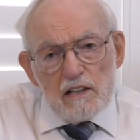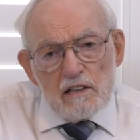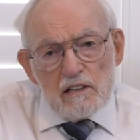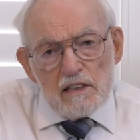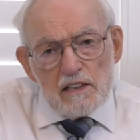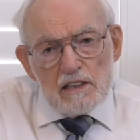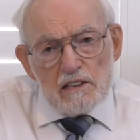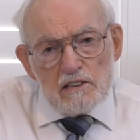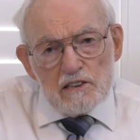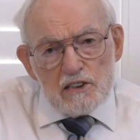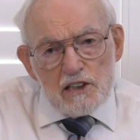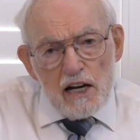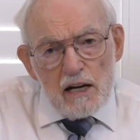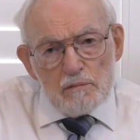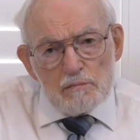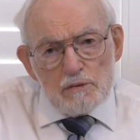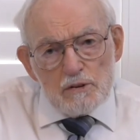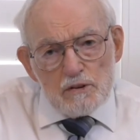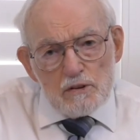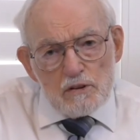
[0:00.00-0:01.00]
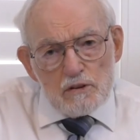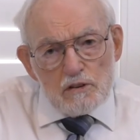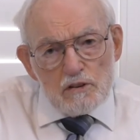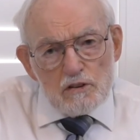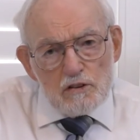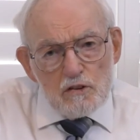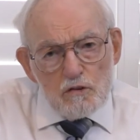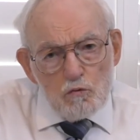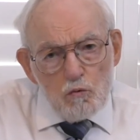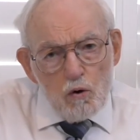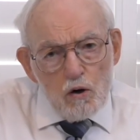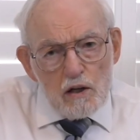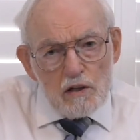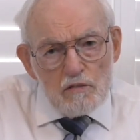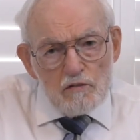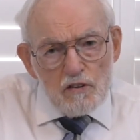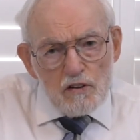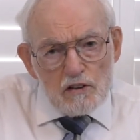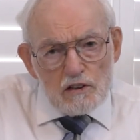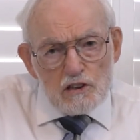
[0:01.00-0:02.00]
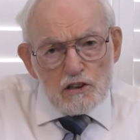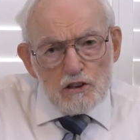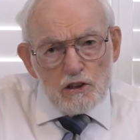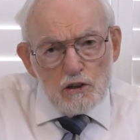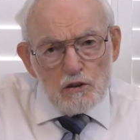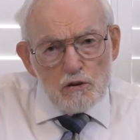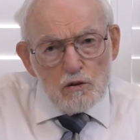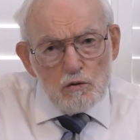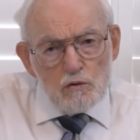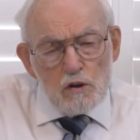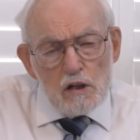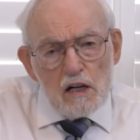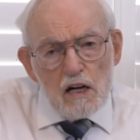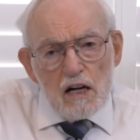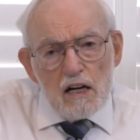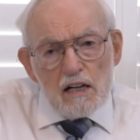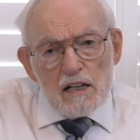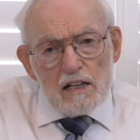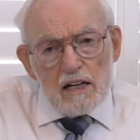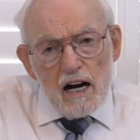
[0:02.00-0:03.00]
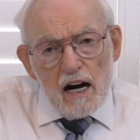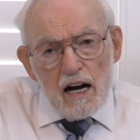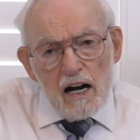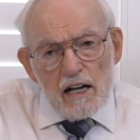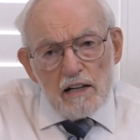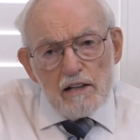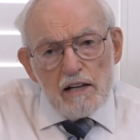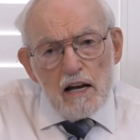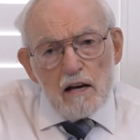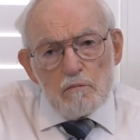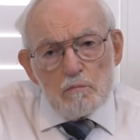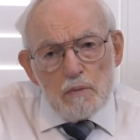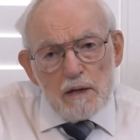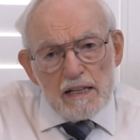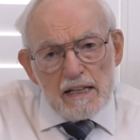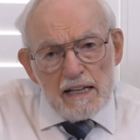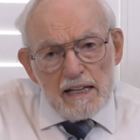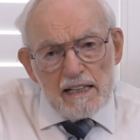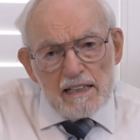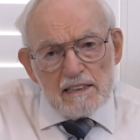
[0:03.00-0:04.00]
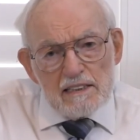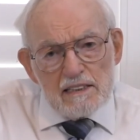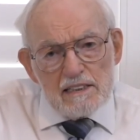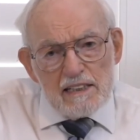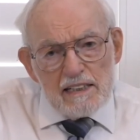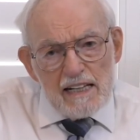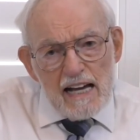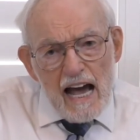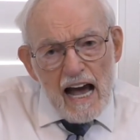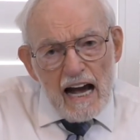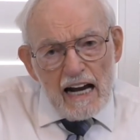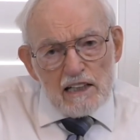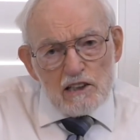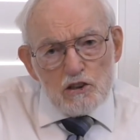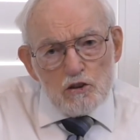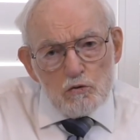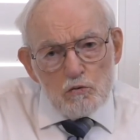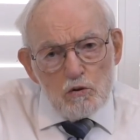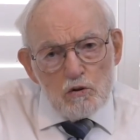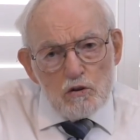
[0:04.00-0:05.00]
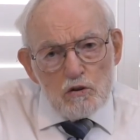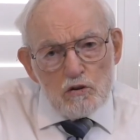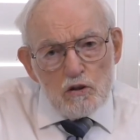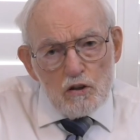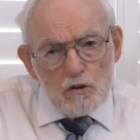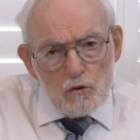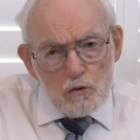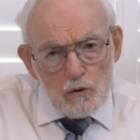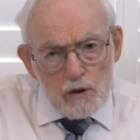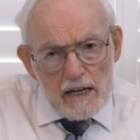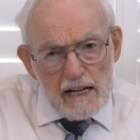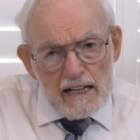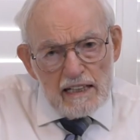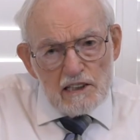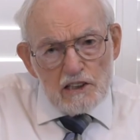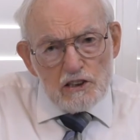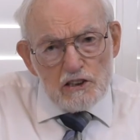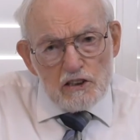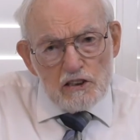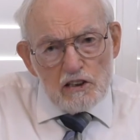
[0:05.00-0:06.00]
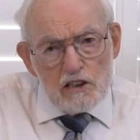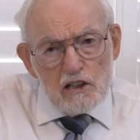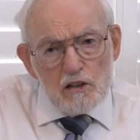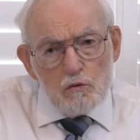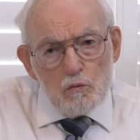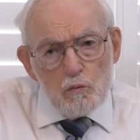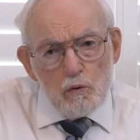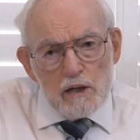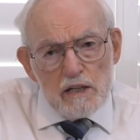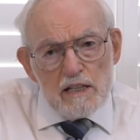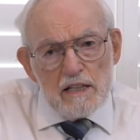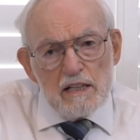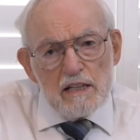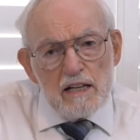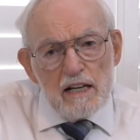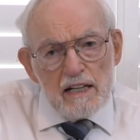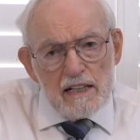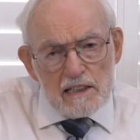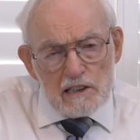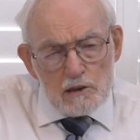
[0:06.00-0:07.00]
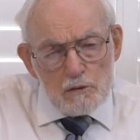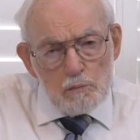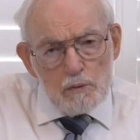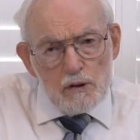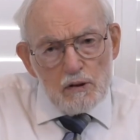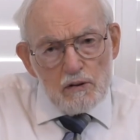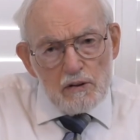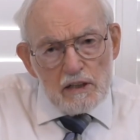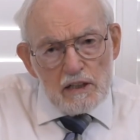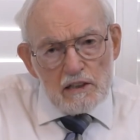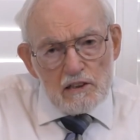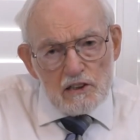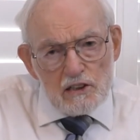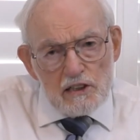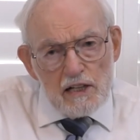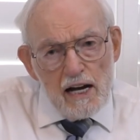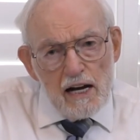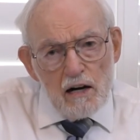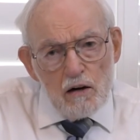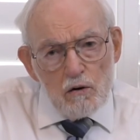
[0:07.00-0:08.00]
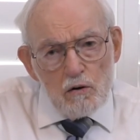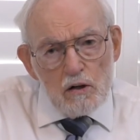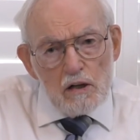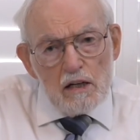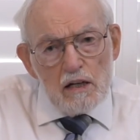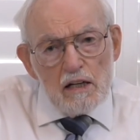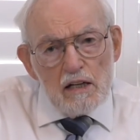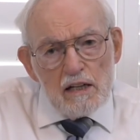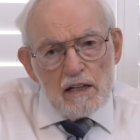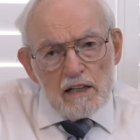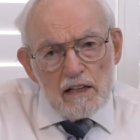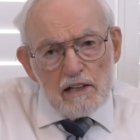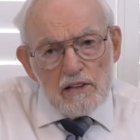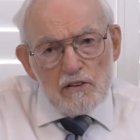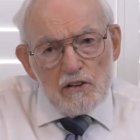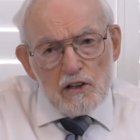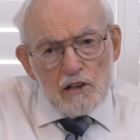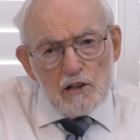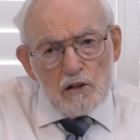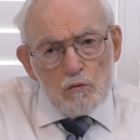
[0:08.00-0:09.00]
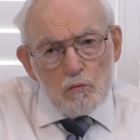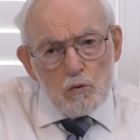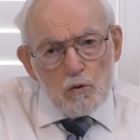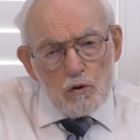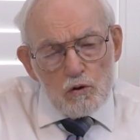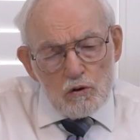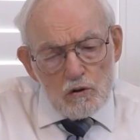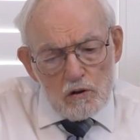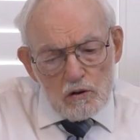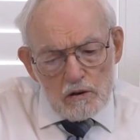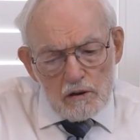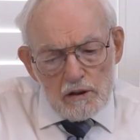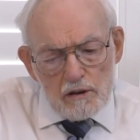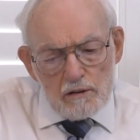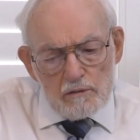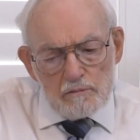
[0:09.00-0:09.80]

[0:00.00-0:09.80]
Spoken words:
in chapter 1, verse 2, God begins the actual creation that we experience now in the world.